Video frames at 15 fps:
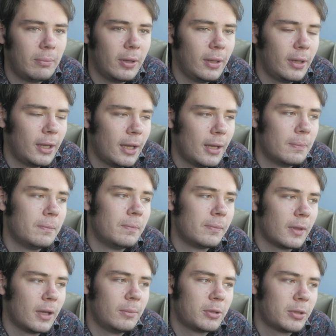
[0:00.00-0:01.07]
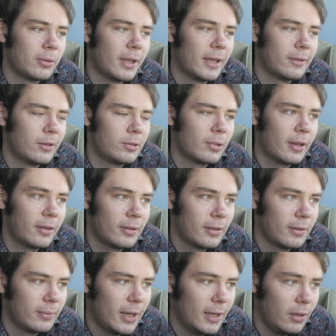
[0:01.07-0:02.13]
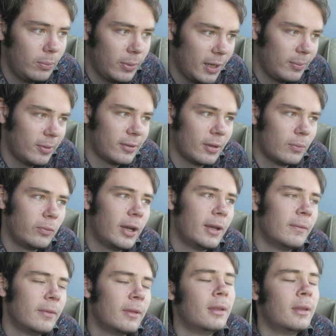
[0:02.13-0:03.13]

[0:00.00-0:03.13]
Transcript: but I'm sure that's addressed in the paper somewhere.